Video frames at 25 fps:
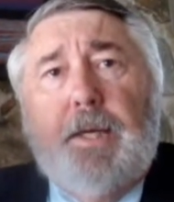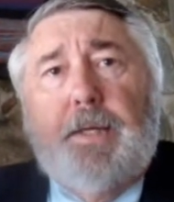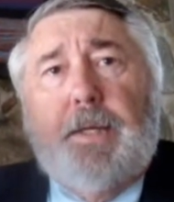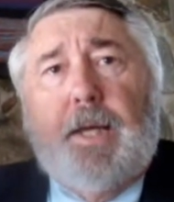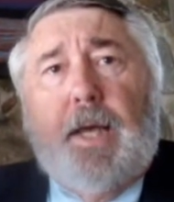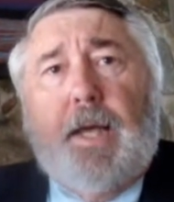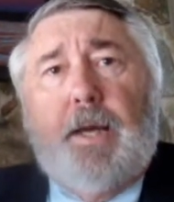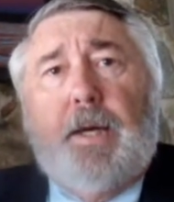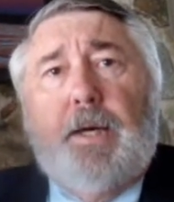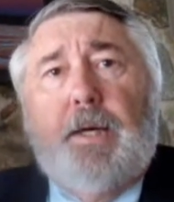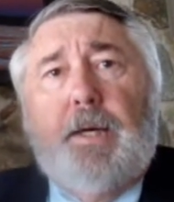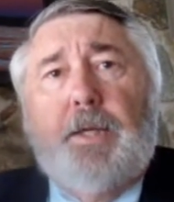
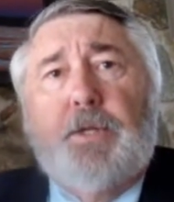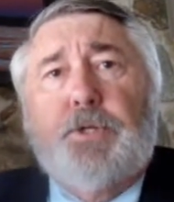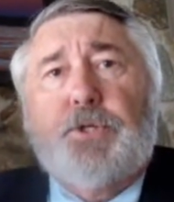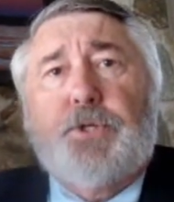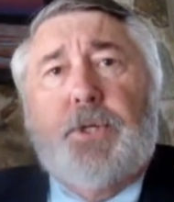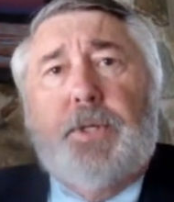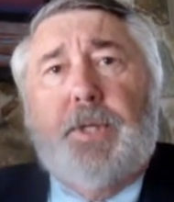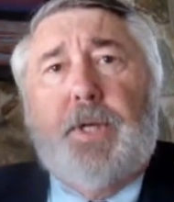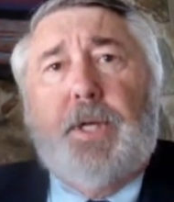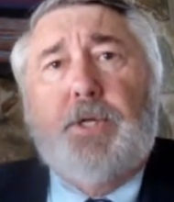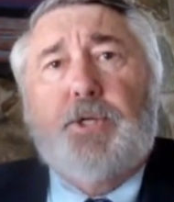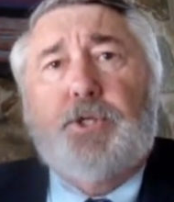touted as
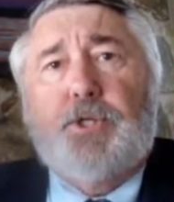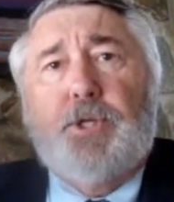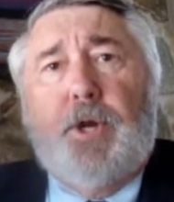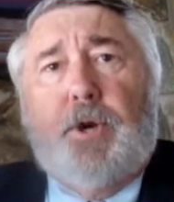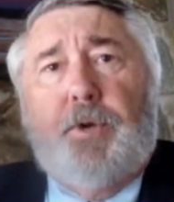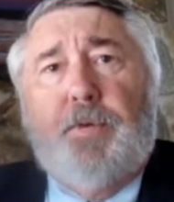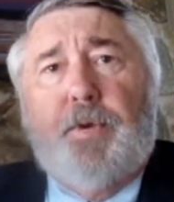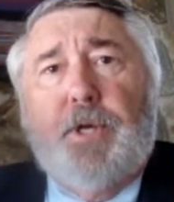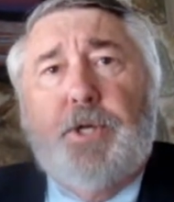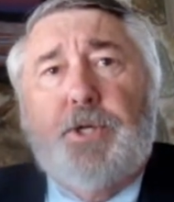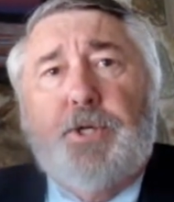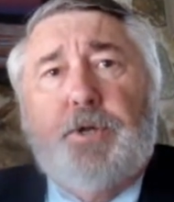the
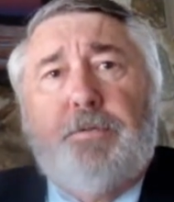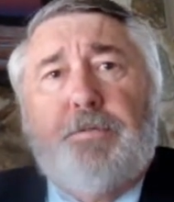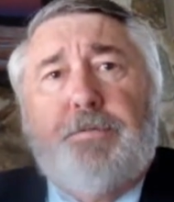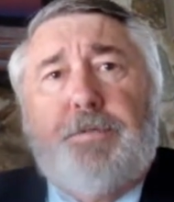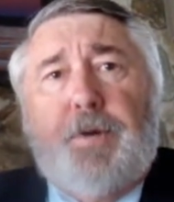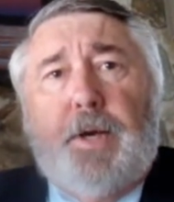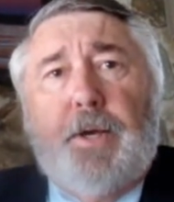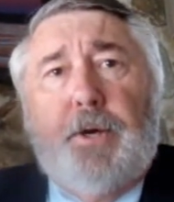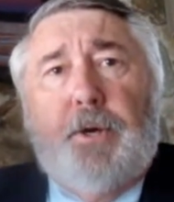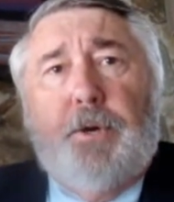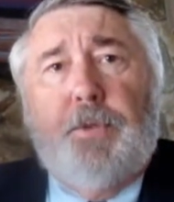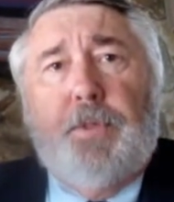next-generation
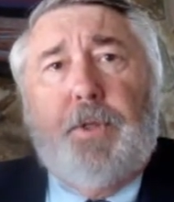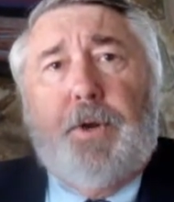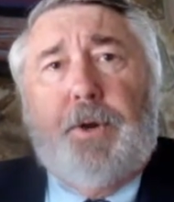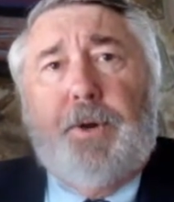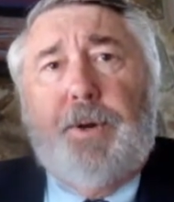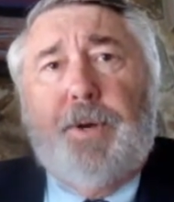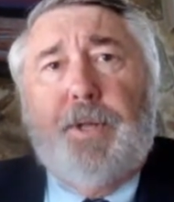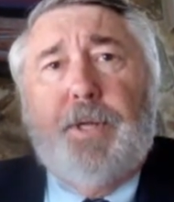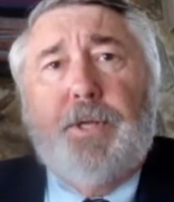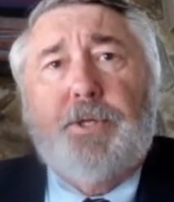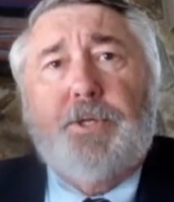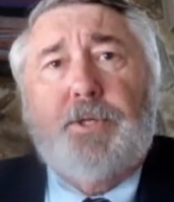fighter that
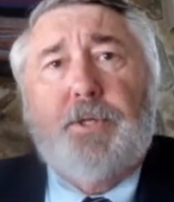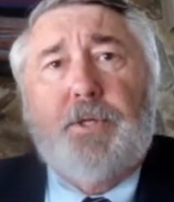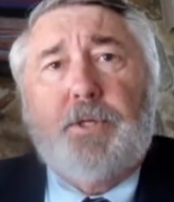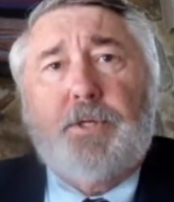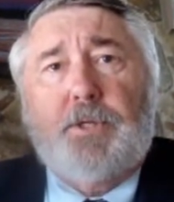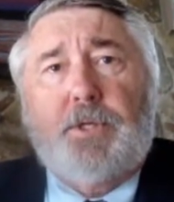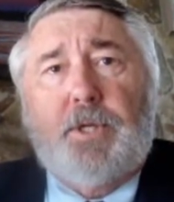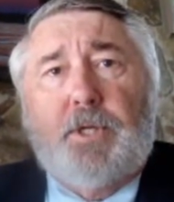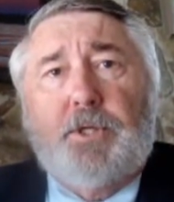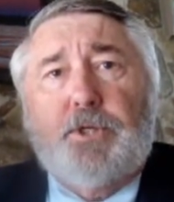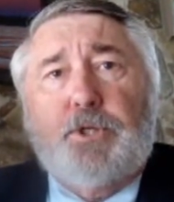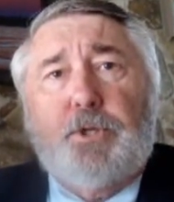our nation
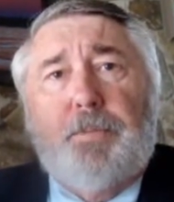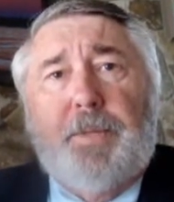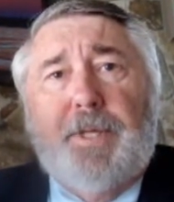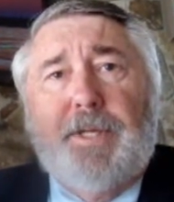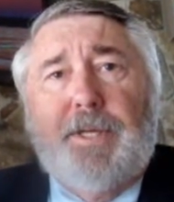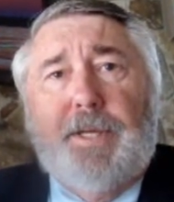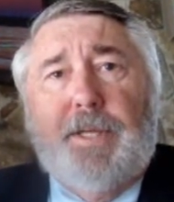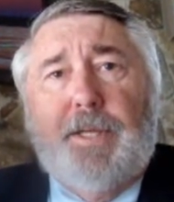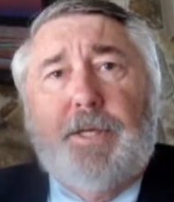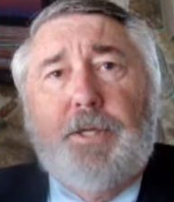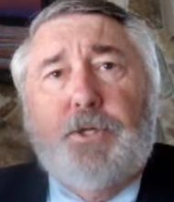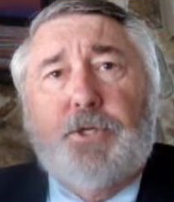
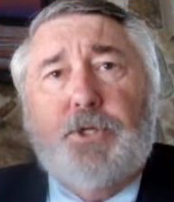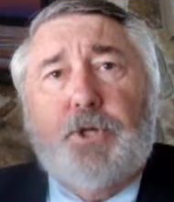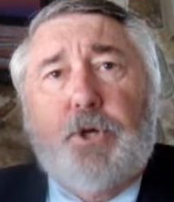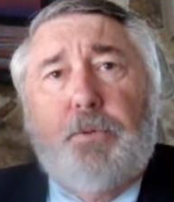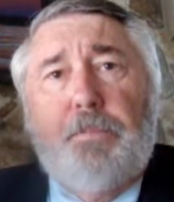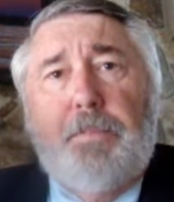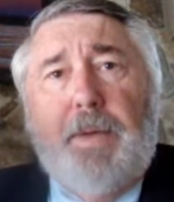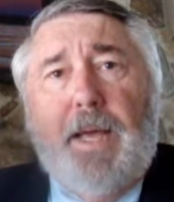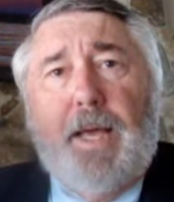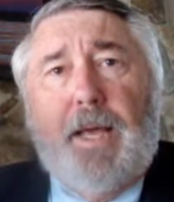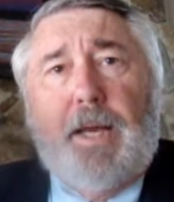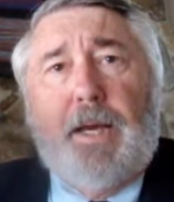ostensibly needs
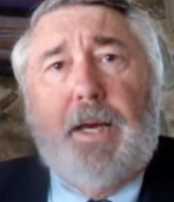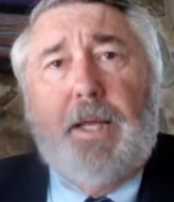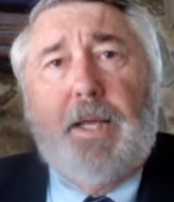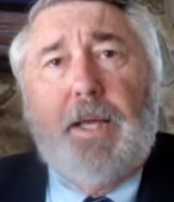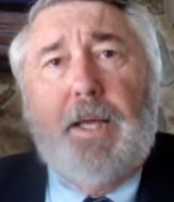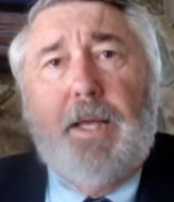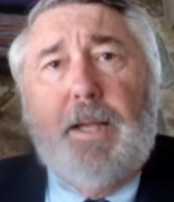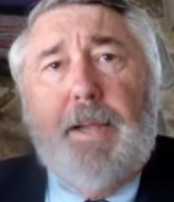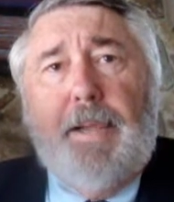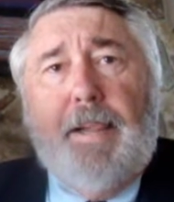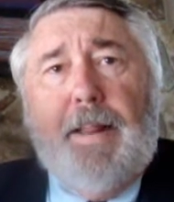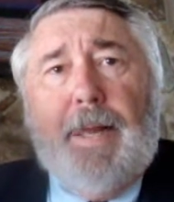so badly.